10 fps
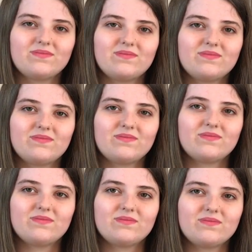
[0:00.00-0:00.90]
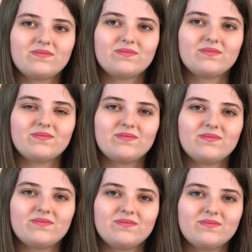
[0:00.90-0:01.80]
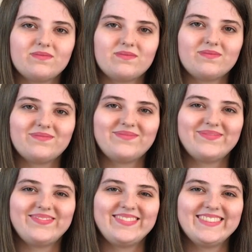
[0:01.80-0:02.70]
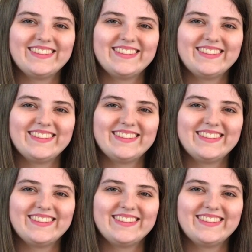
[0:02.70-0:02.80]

The person shown says nothing.